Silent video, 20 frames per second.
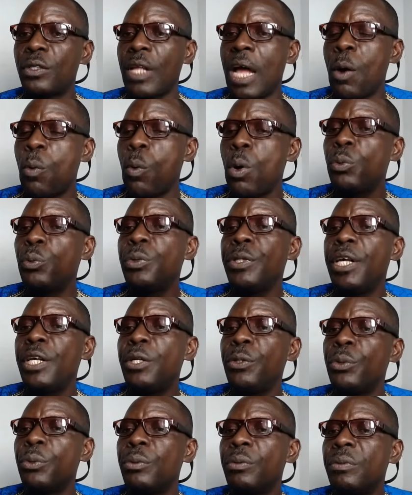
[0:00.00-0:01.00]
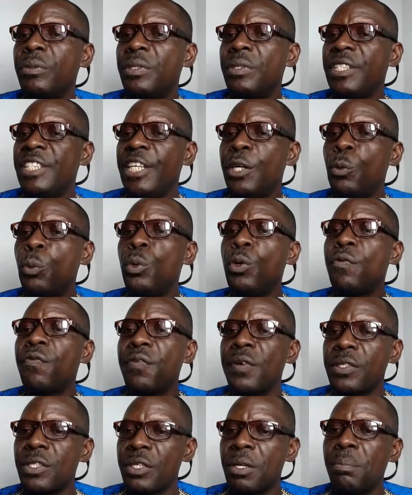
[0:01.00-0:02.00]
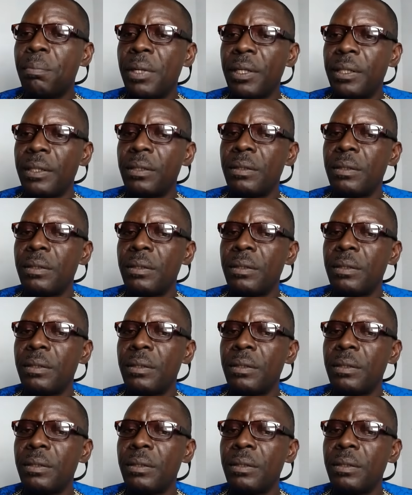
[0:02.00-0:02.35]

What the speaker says: And what would they do? They will look for somebody